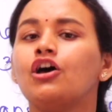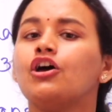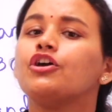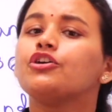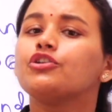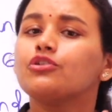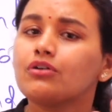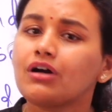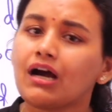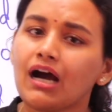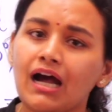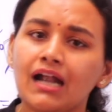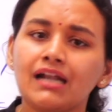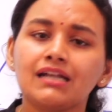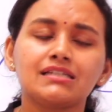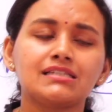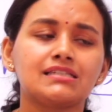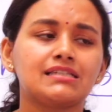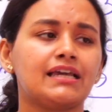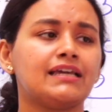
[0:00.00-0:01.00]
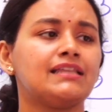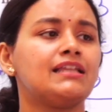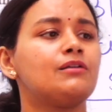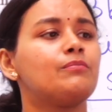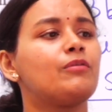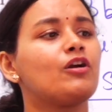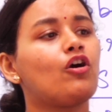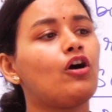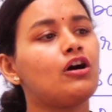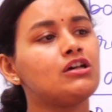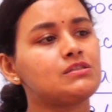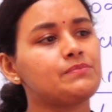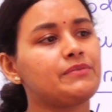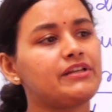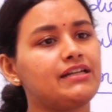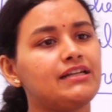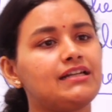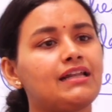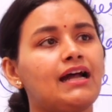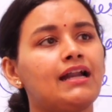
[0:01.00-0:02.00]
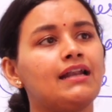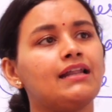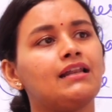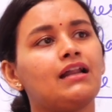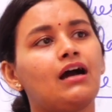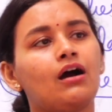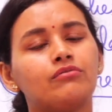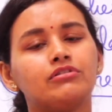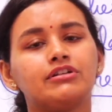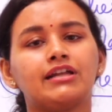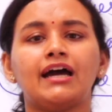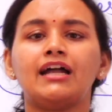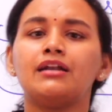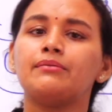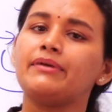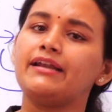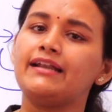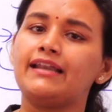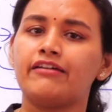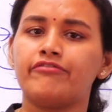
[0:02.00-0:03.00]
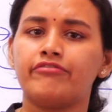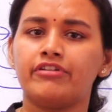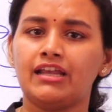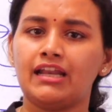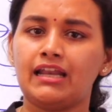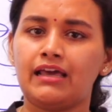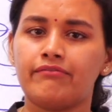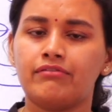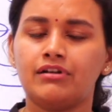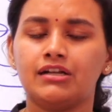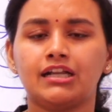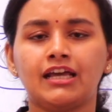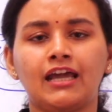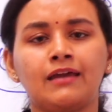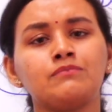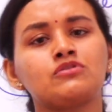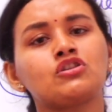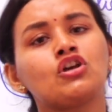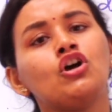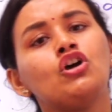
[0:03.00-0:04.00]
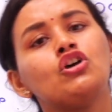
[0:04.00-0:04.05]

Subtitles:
You can't say that because minute hand and hour hand meet every 11 times,